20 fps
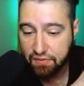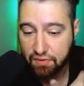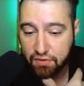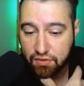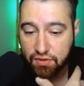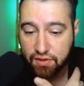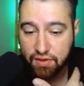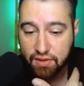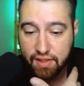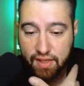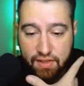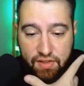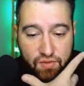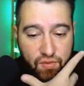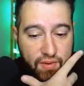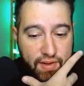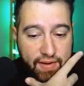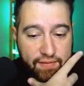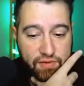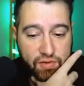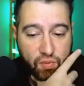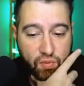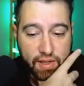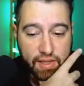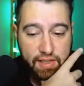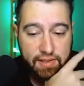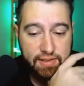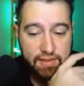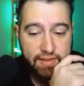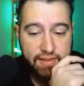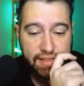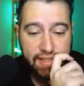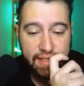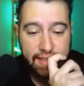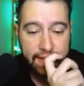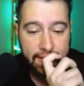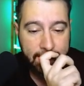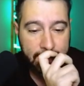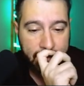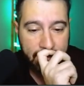I guess we'll have to wait and
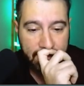see.